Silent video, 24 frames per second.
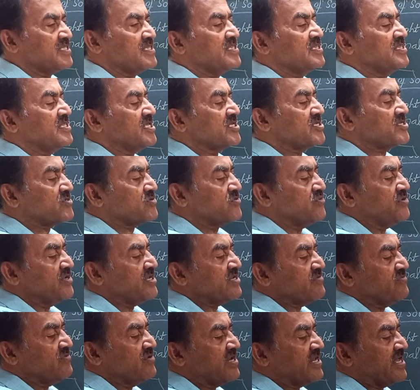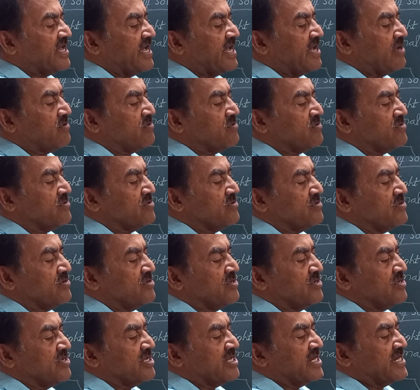The square will have
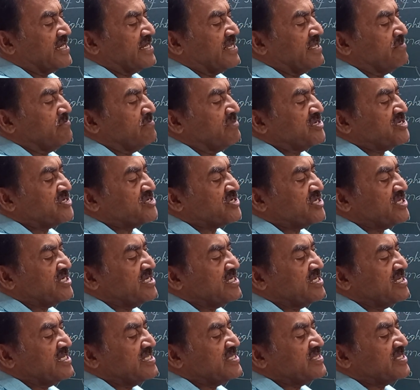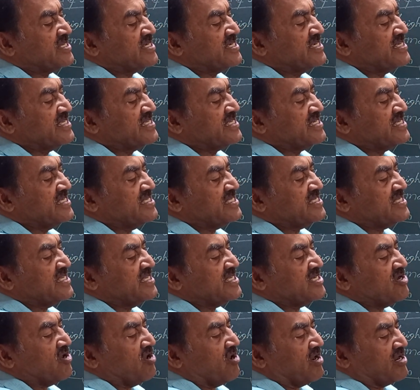a dimension in the
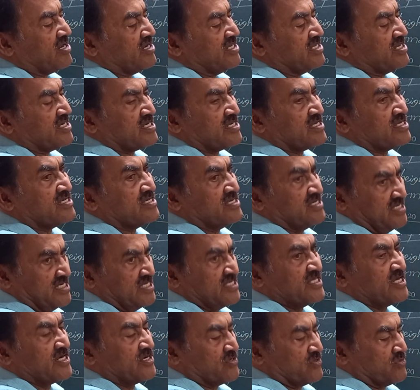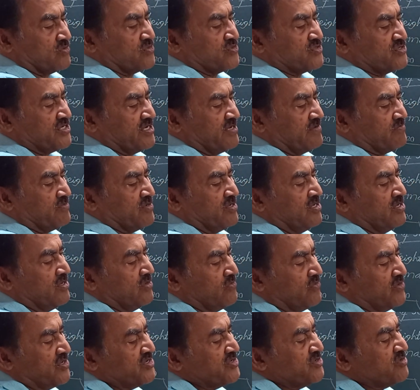decreasing order in the true shape
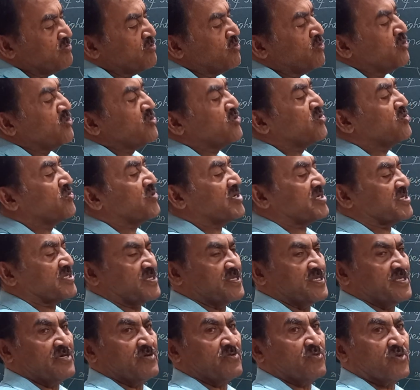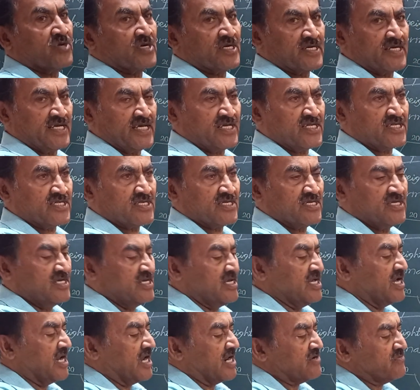when you move towards the vertex.
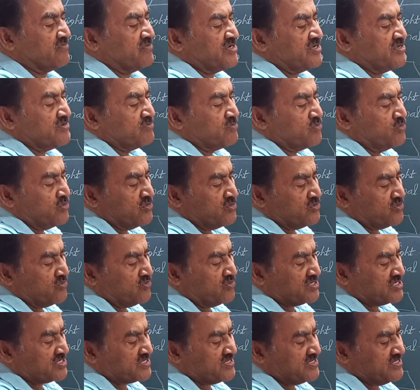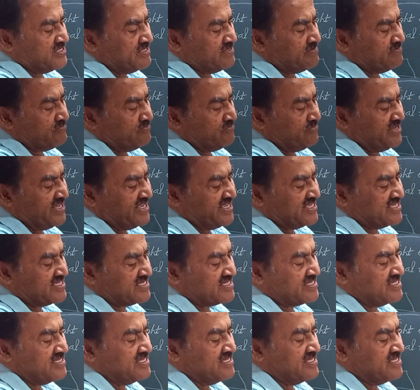And when you move towards the base,